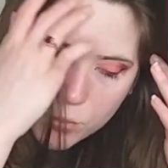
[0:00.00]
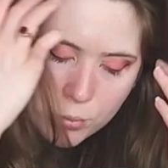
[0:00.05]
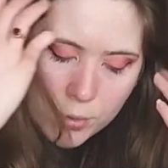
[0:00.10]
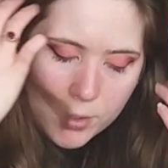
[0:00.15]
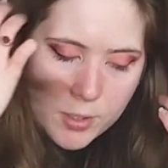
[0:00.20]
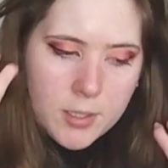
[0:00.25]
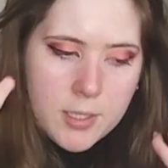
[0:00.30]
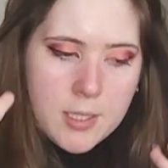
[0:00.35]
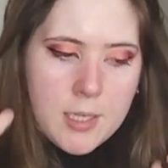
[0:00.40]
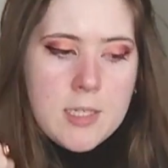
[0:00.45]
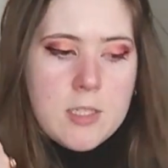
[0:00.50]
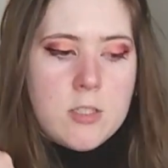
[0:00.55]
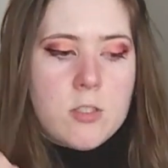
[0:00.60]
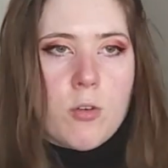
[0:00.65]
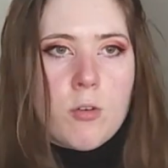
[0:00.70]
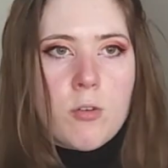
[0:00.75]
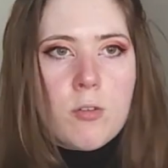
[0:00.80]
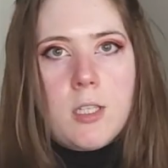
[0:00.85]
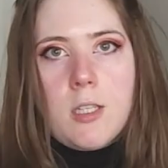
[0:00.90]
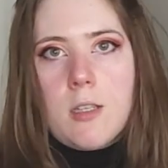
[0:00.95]
really his
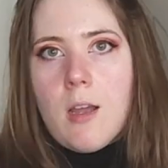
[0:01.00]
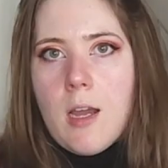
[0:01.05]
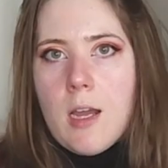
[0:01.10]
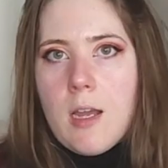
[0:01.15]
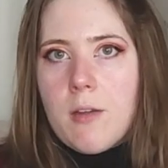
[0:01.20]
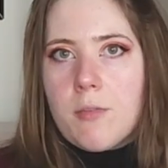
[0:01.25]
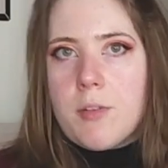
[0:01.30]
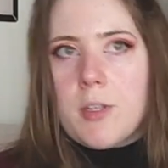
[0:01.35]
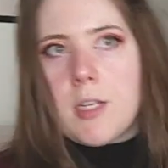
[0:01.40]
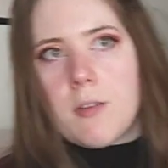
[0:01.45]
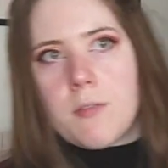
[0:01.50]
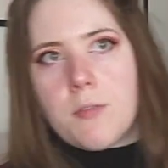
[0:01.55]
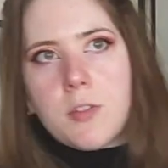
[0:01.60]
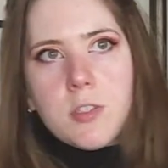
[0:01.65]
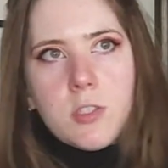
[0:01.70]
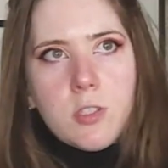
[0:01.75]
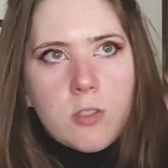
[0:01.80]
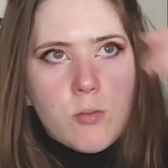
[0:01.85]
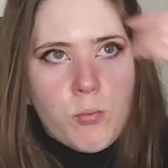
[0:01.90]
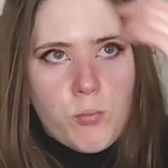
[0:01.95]
early life, like, if
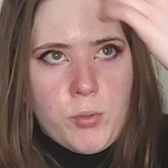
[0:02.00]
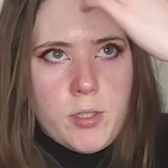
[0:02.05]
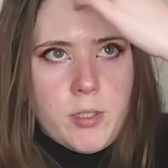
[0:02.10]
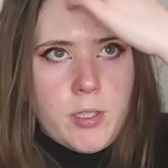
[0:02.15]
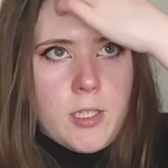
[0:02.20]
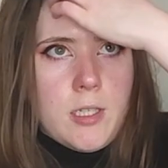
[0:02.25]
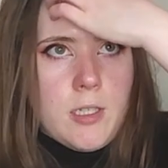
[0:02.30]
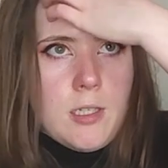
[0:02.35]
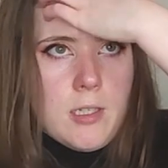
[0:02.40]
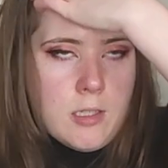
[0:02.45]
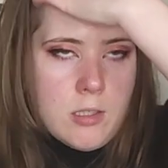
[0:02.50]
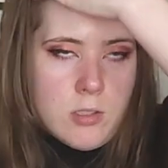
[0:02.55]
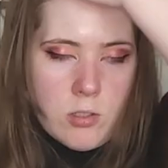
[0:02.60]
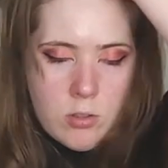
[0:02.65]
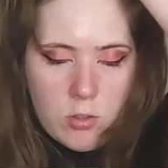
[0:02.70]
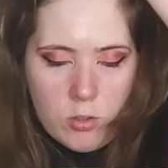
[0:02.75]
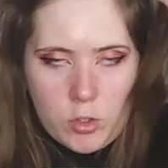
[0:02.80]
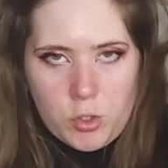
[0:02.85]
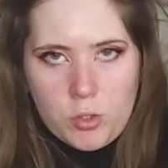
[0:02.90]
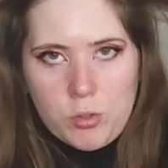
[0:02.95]
this really is
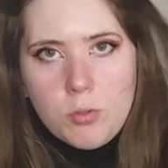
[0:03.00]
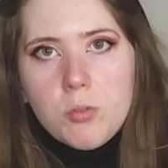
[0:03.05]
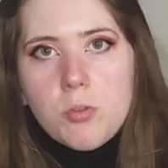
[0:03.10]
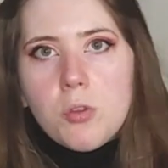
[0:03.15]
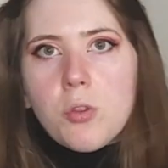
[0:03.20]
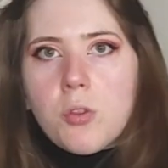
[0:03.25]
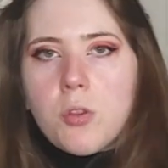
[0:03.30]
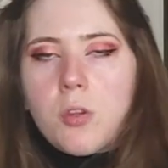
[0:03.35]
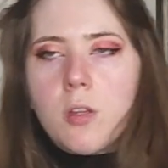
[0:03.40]
the truth,